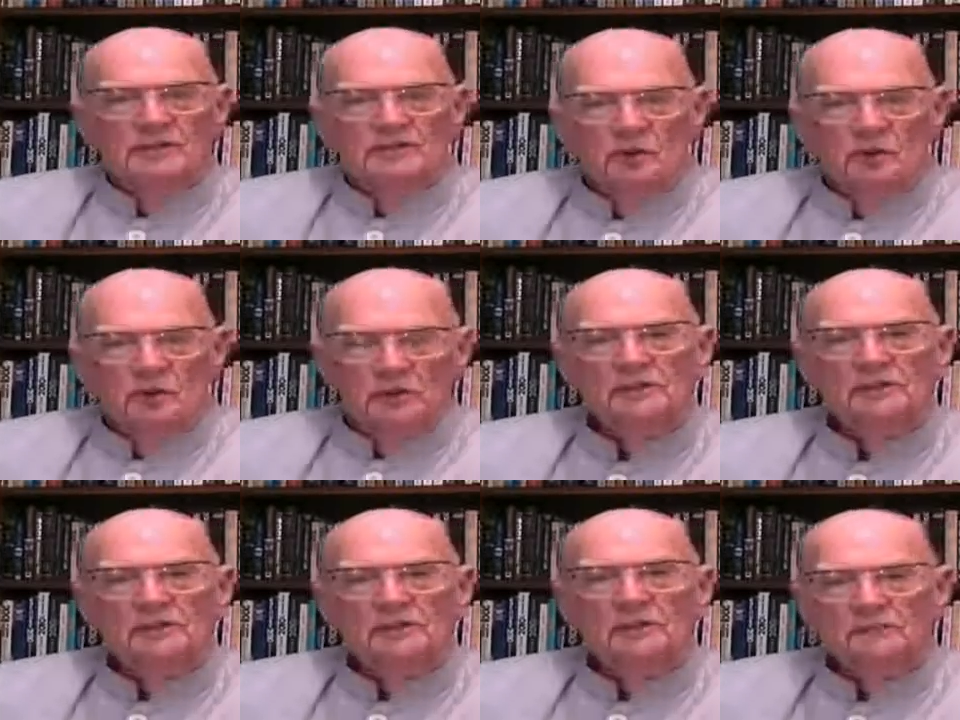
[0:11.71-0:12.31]

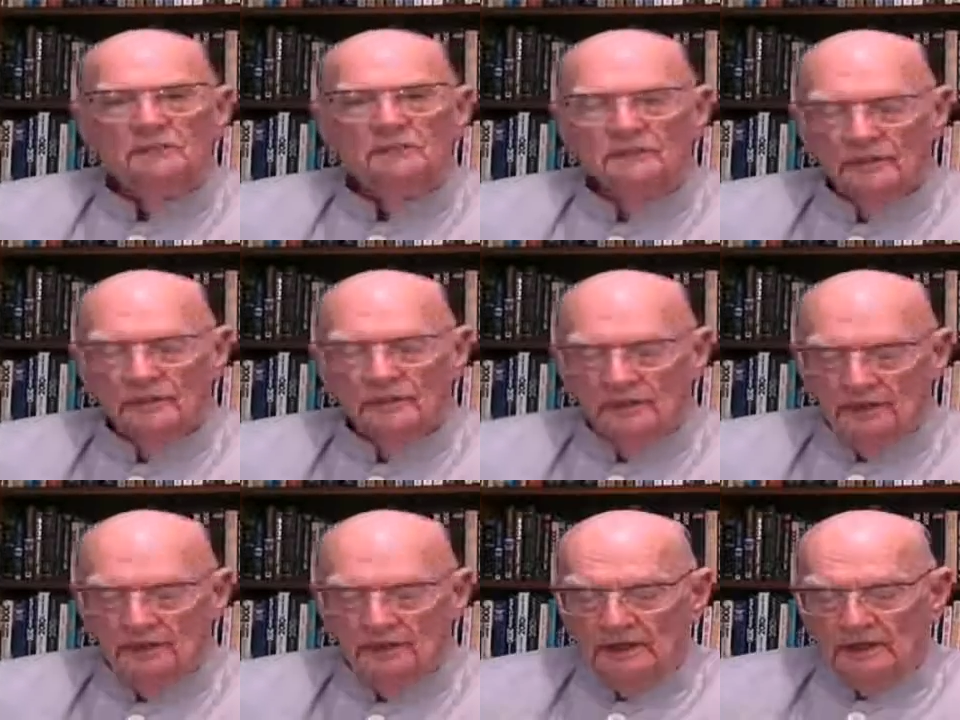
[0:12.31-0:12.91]
Lanka.
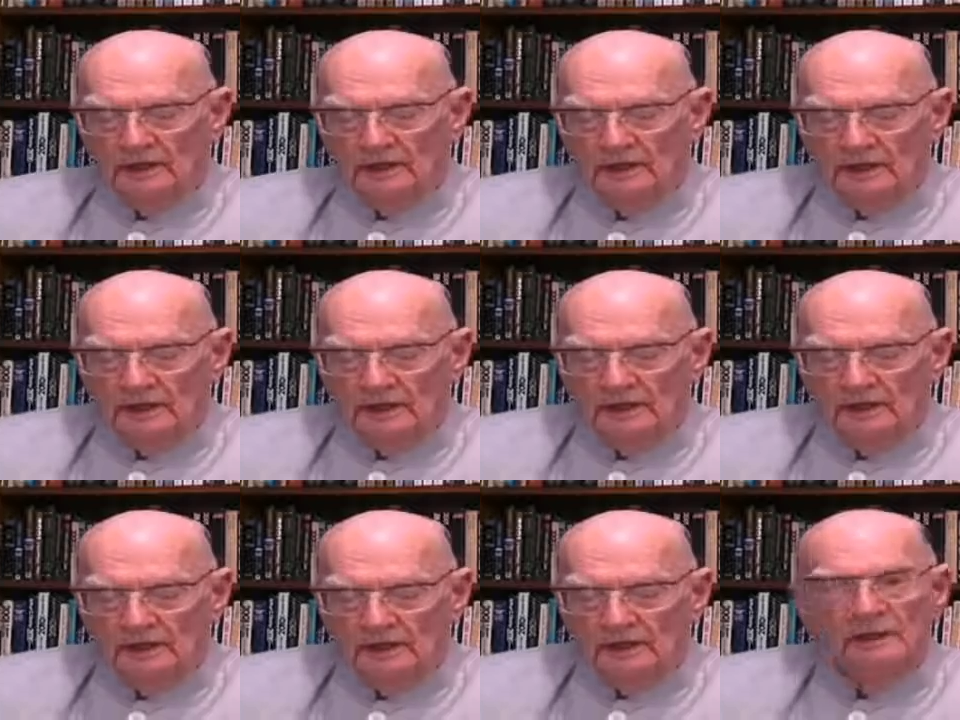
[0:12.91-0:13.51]

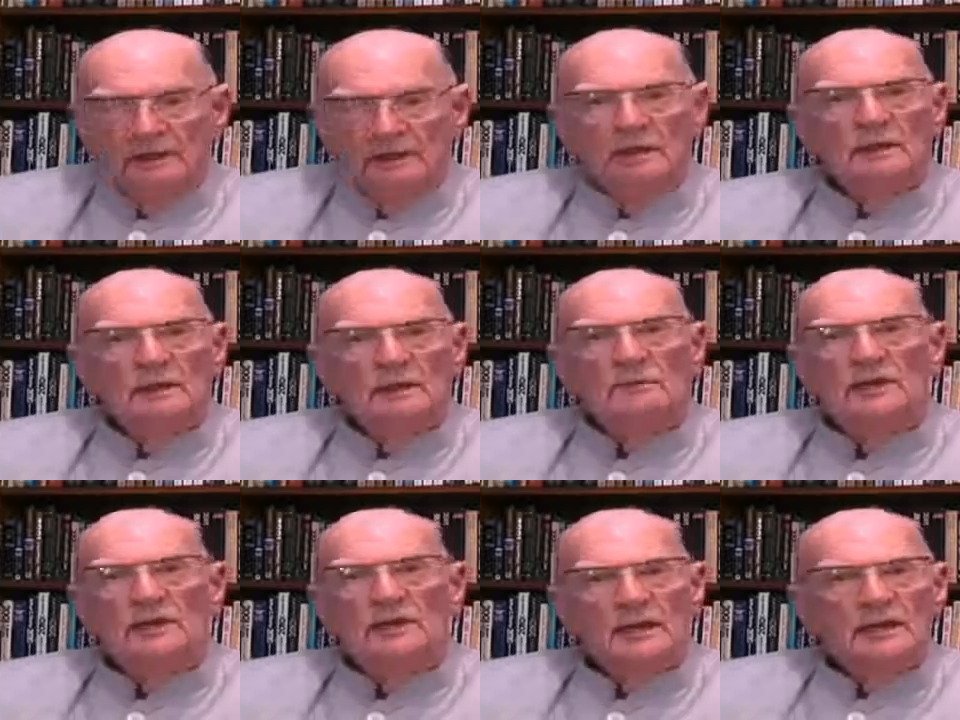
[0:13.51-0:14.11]

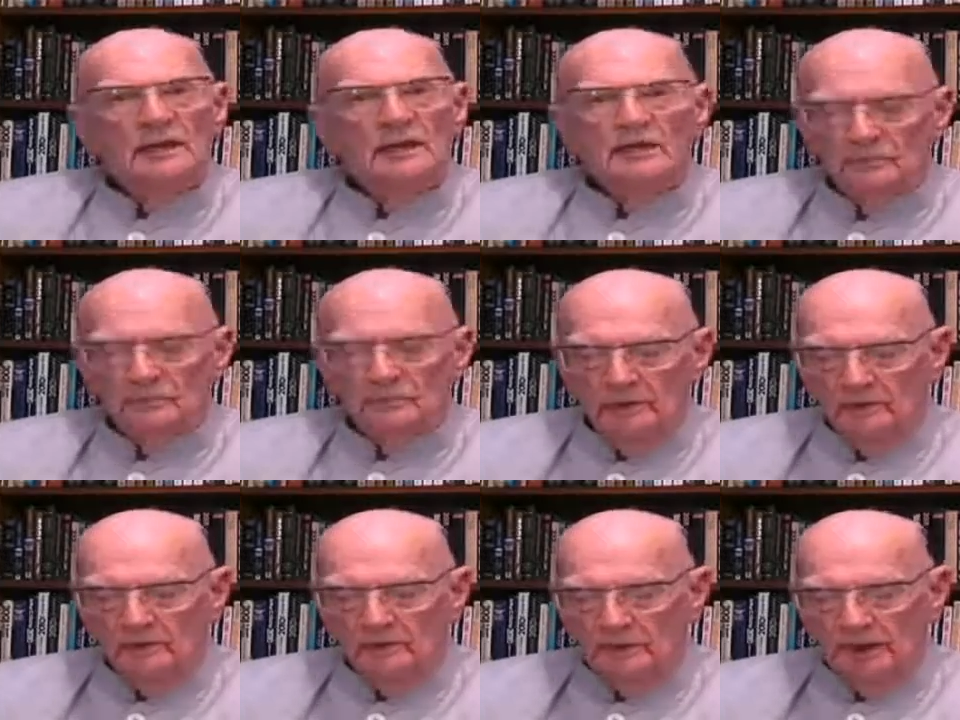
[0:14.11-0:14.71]
I'm delighted to
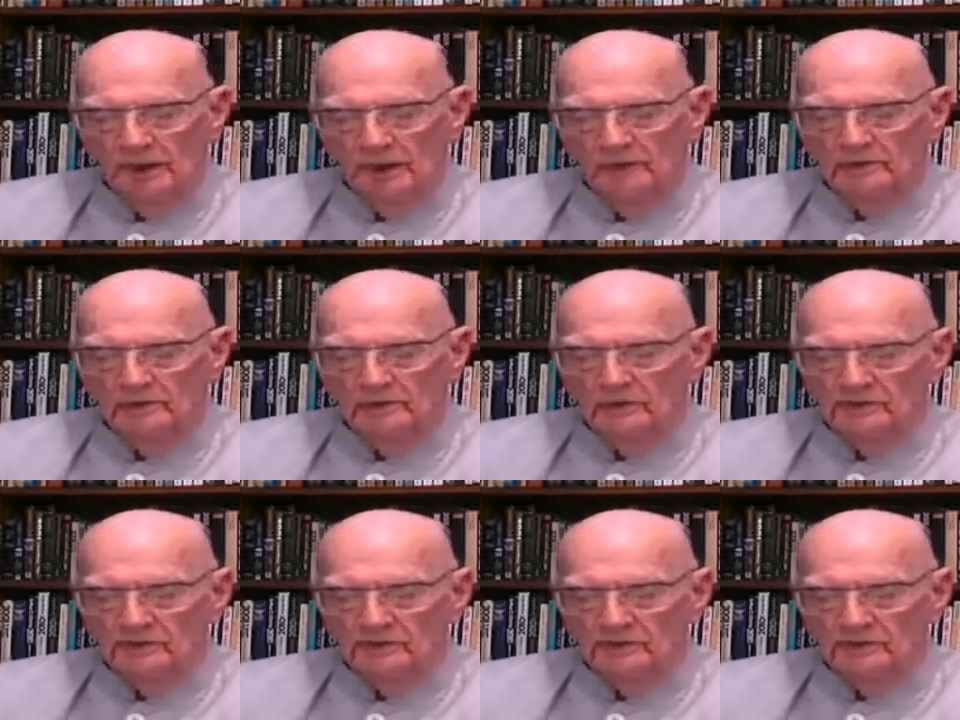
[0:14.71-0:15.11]
be part of